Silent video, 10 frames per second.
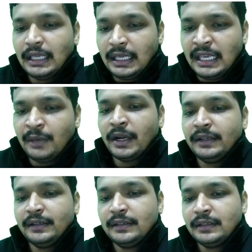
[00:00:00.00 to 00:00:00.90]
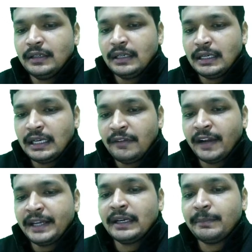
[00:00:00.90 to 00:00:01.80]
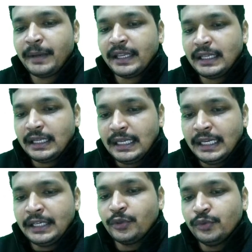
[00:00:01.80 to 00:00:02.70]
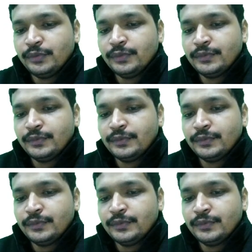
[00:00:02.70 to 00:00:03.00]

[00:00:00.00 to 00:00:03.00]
E1 divided by E2